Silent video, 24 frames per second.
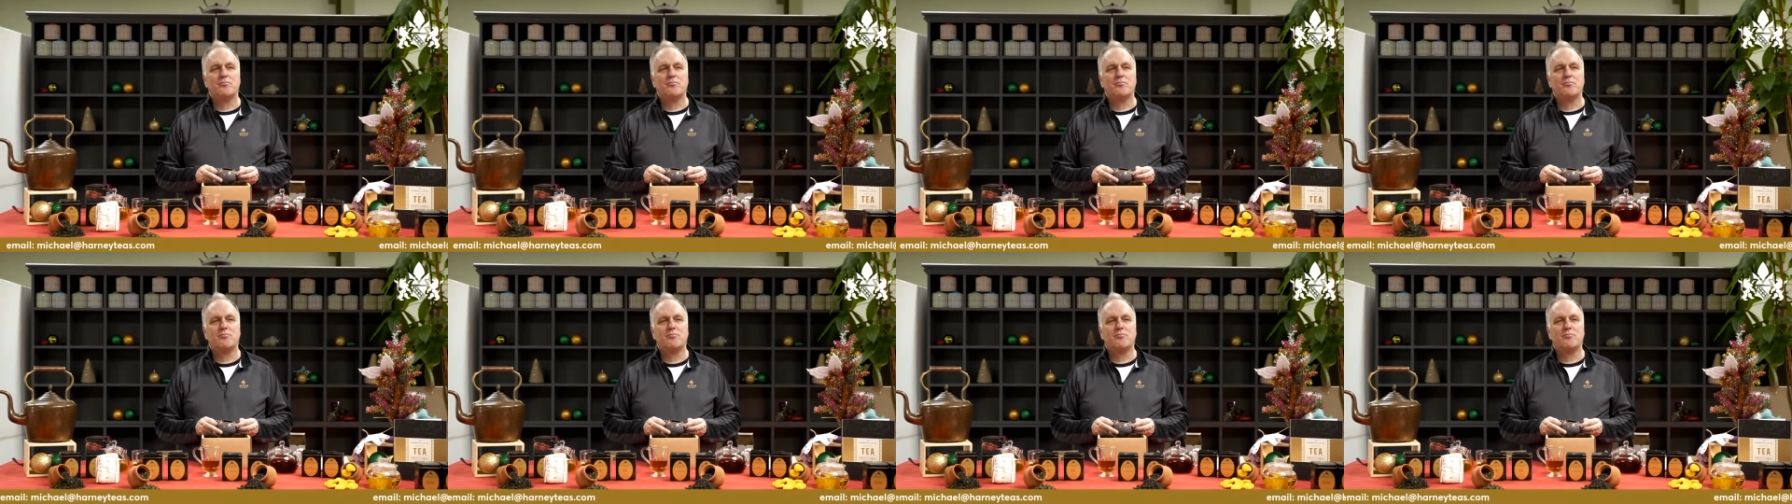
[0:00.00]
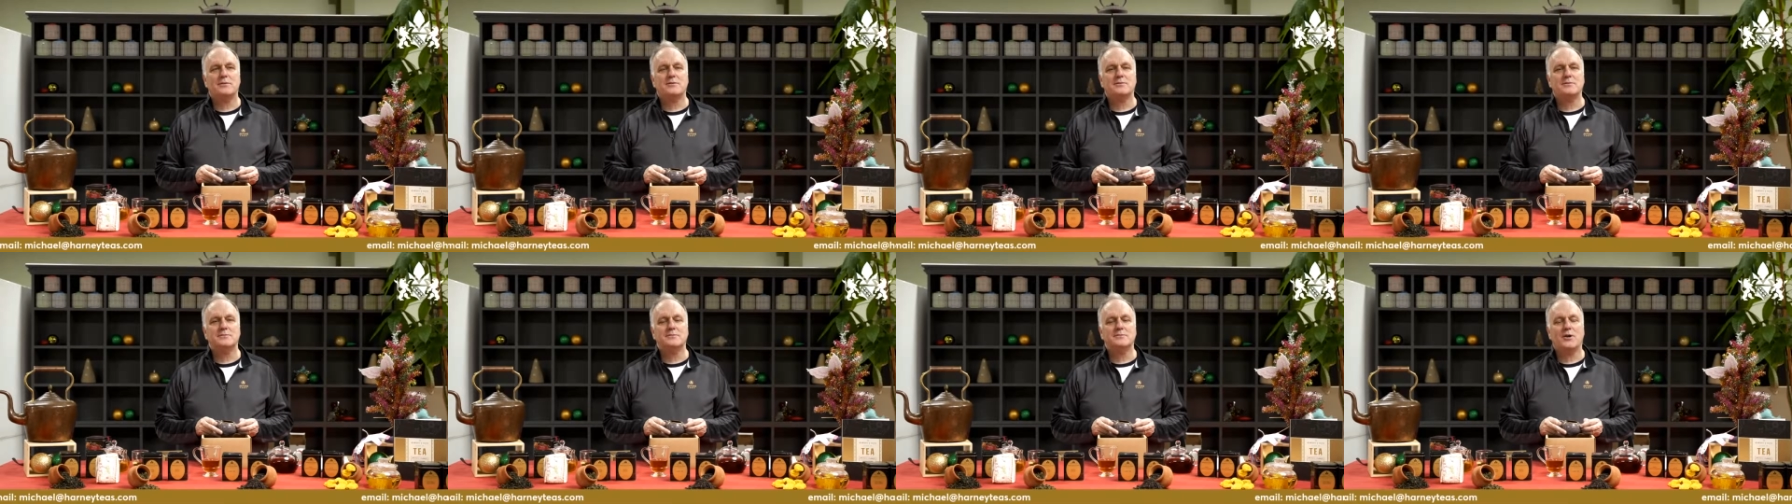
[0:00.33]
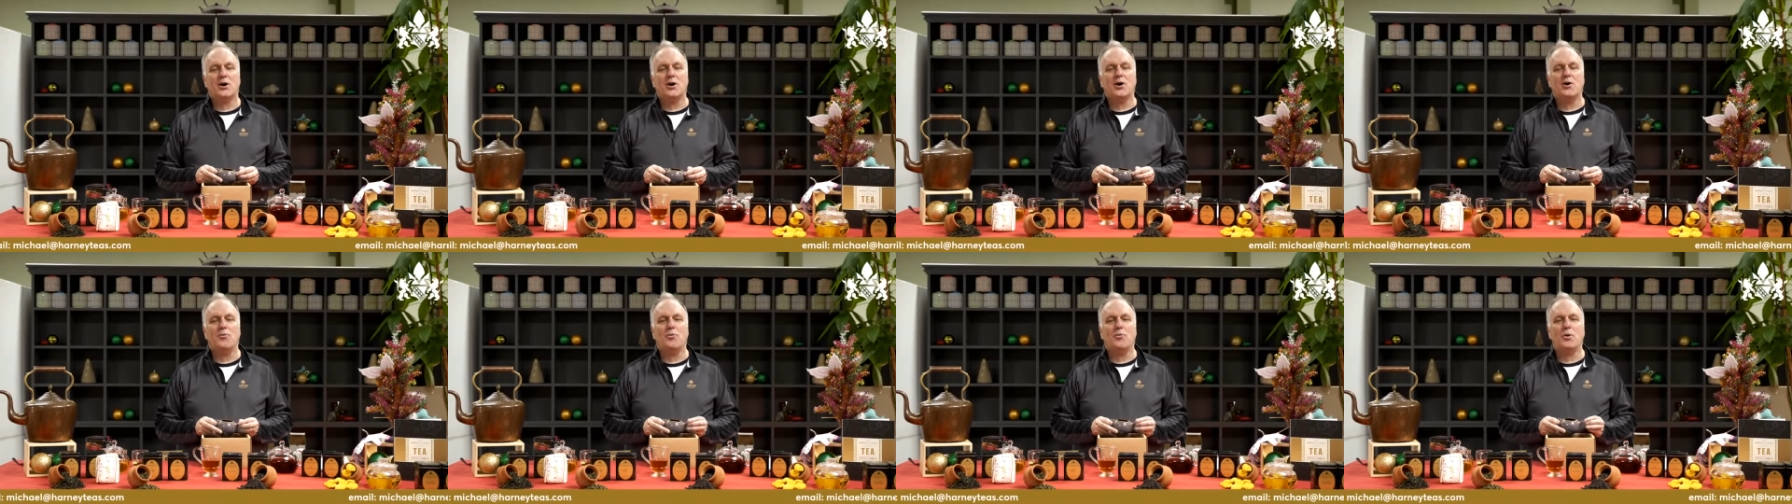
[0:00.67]
Oh, well, where
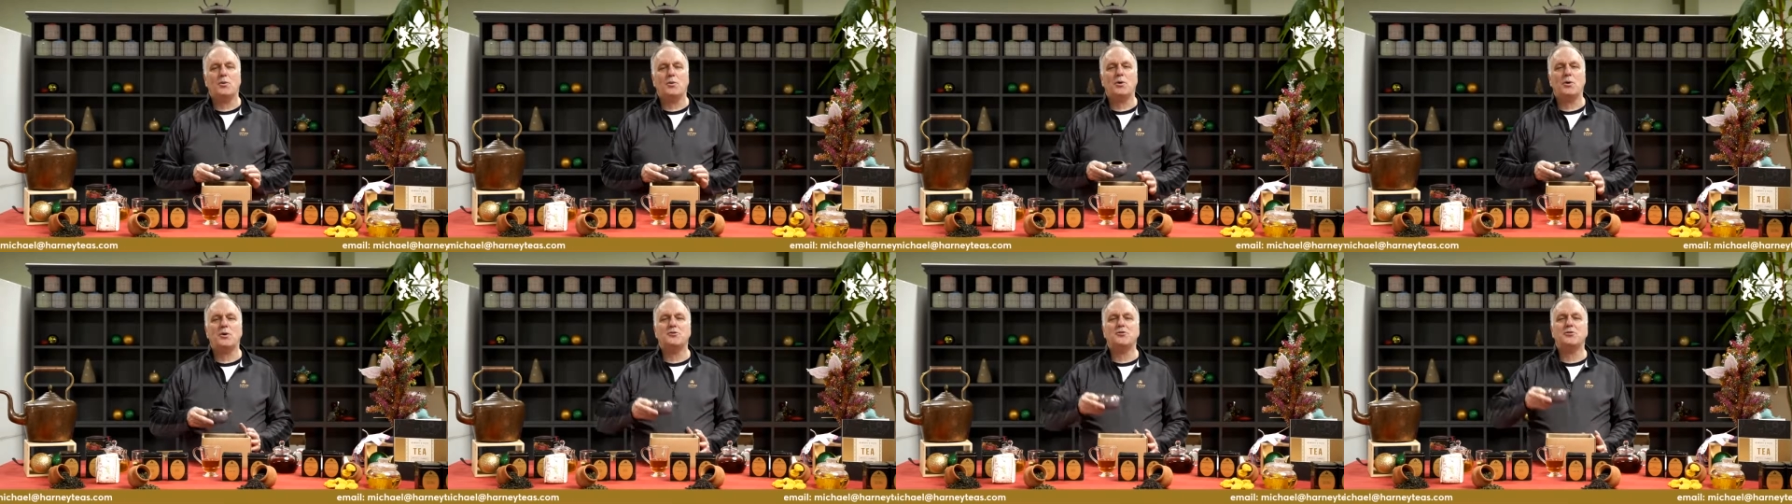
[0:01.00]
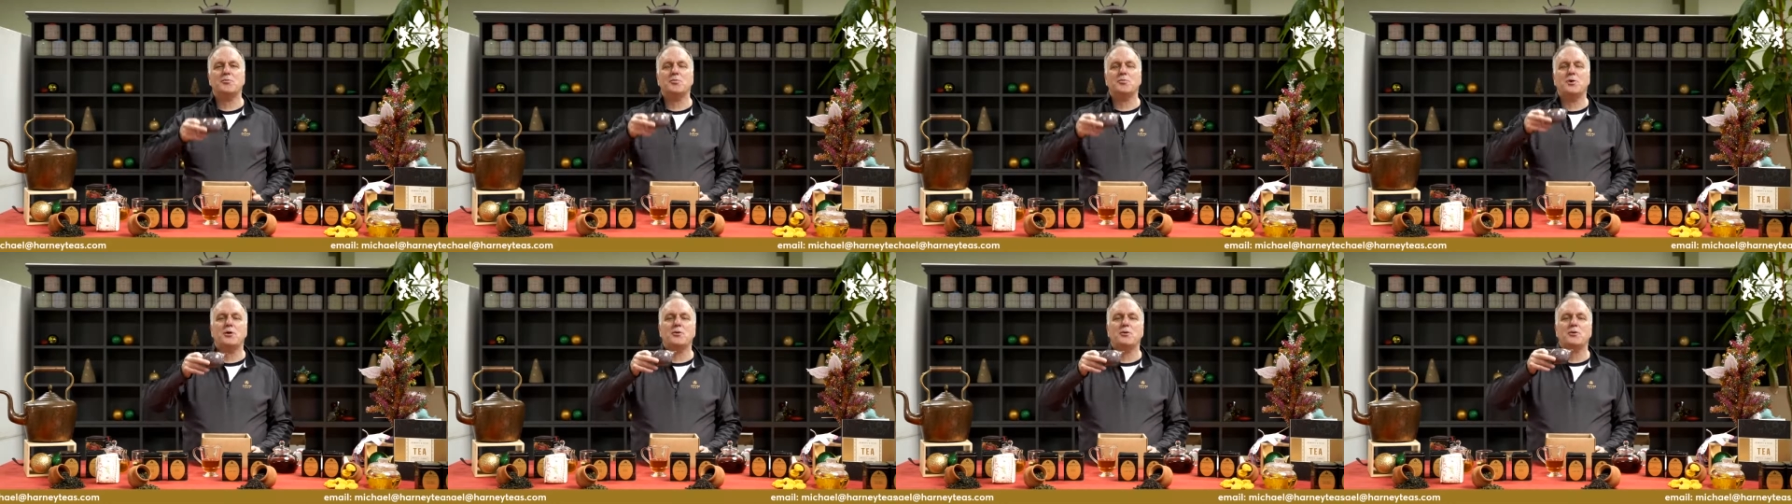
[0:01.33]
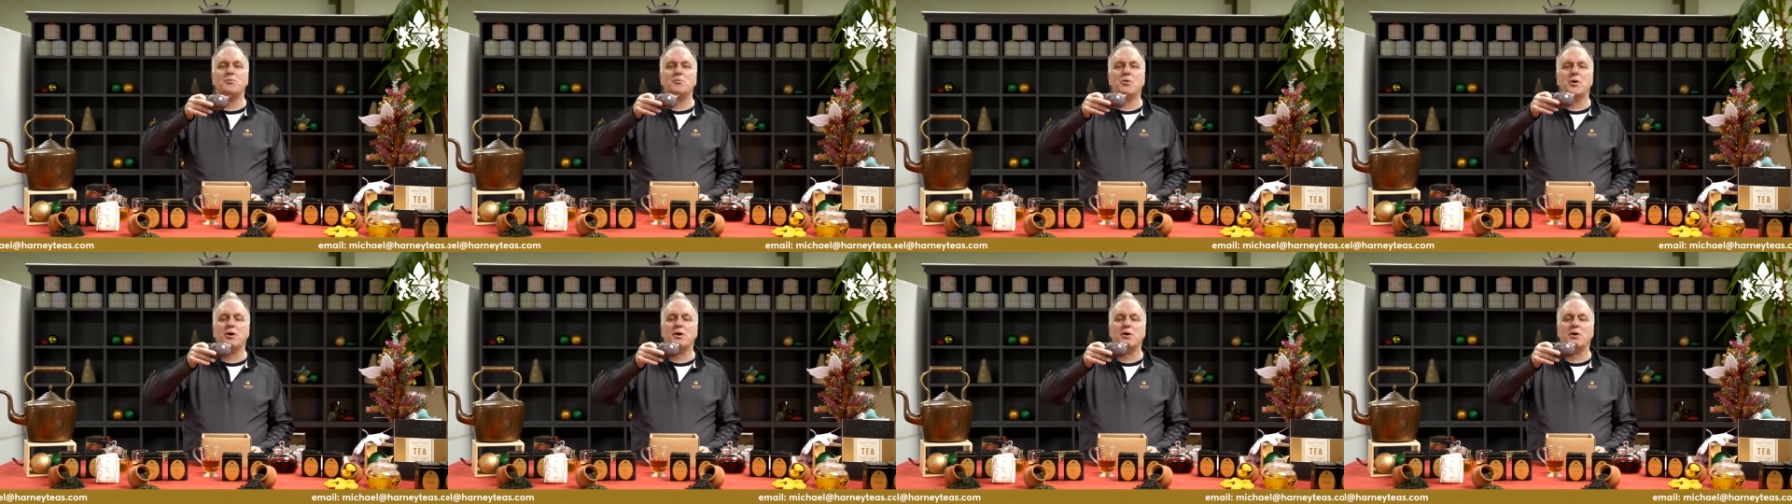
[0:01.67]
did Harney and
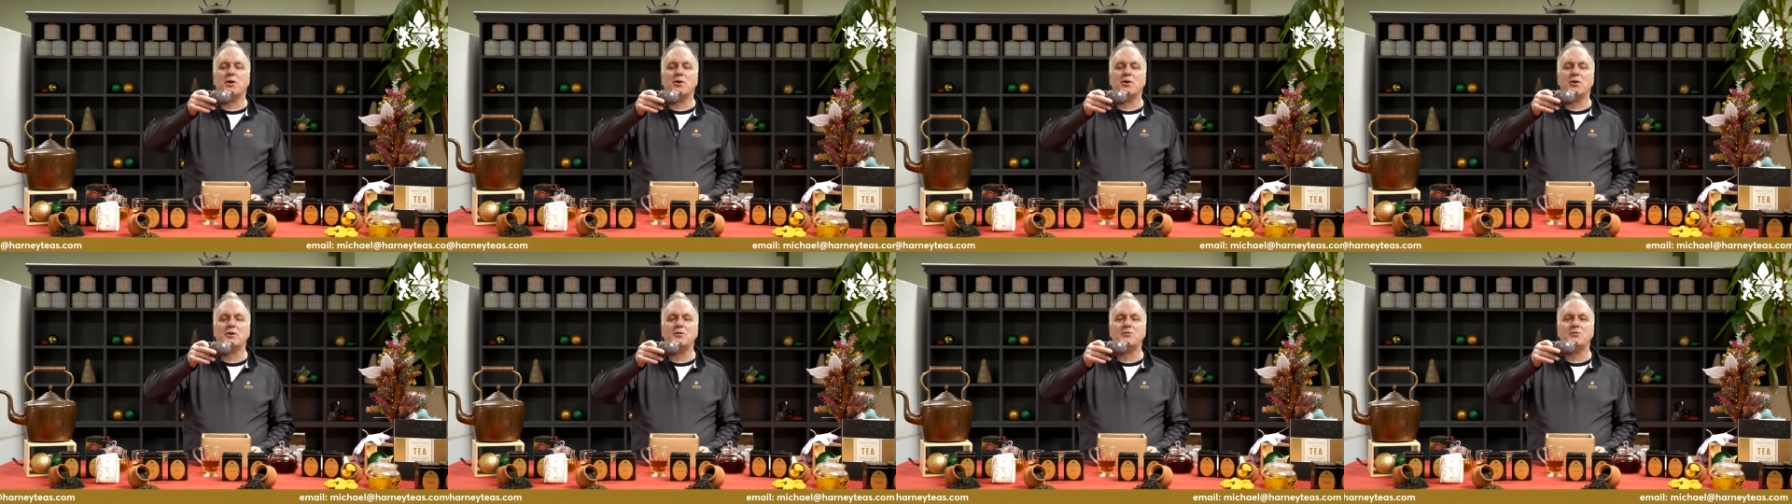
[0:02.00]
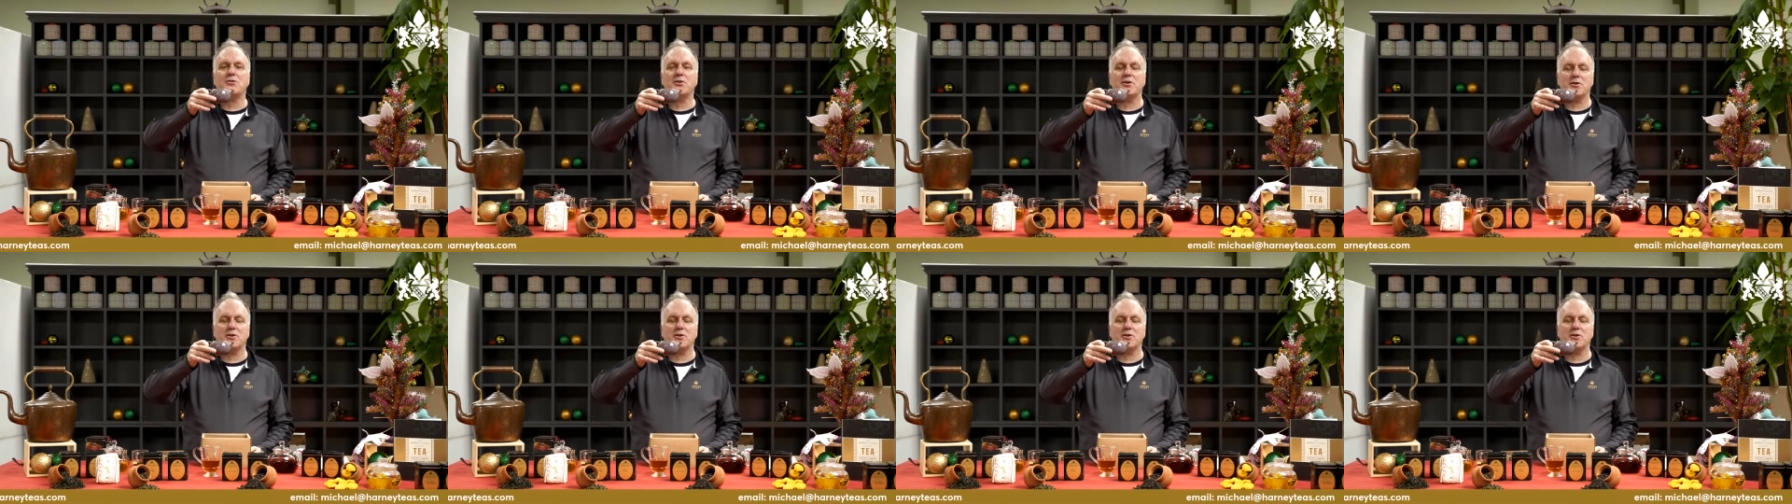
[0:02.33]
Sons start?